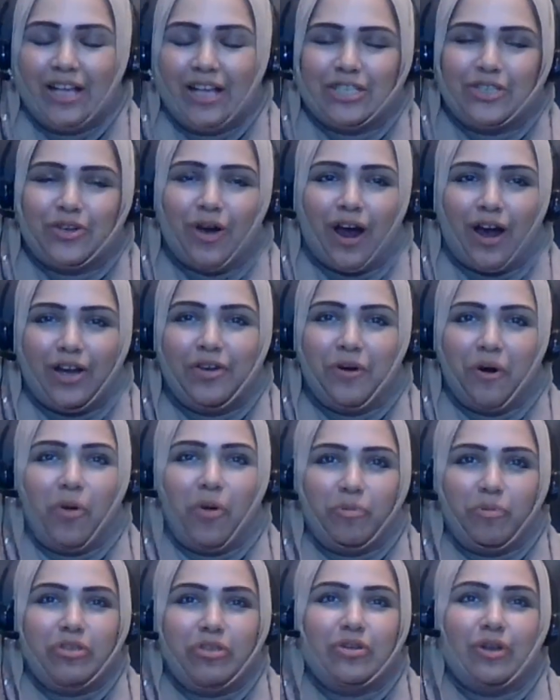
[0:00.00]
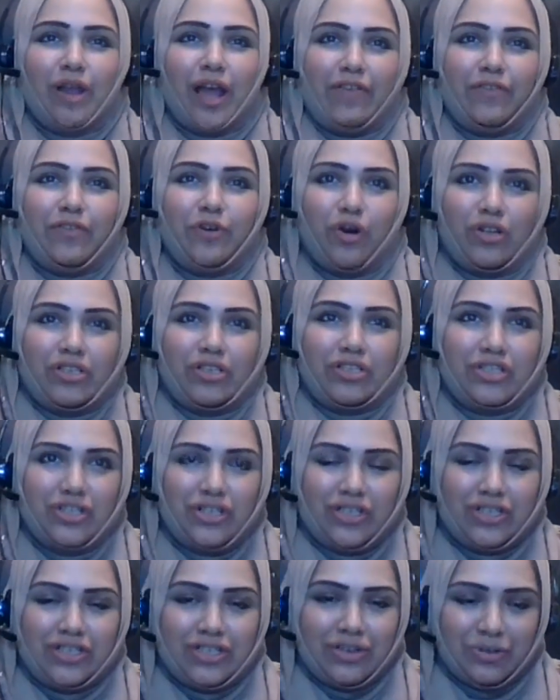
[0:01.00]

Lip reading: So are you open to live concerts?